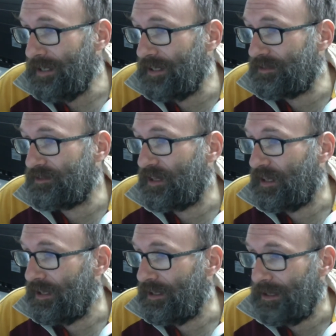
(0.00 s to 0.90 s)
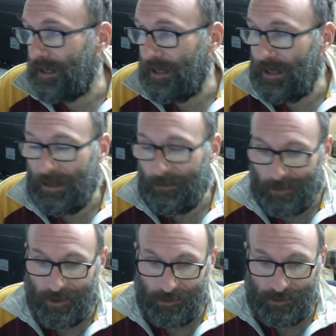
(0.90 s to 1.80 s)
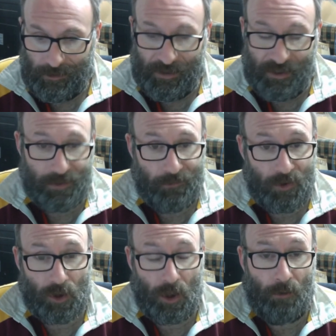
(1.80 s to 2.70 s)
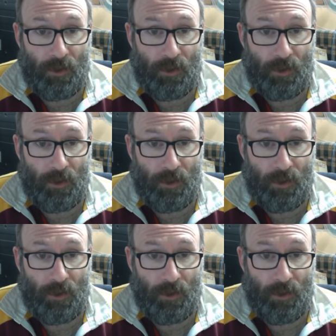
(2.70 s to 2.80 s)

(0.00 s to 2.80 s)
Yesterday, it is official.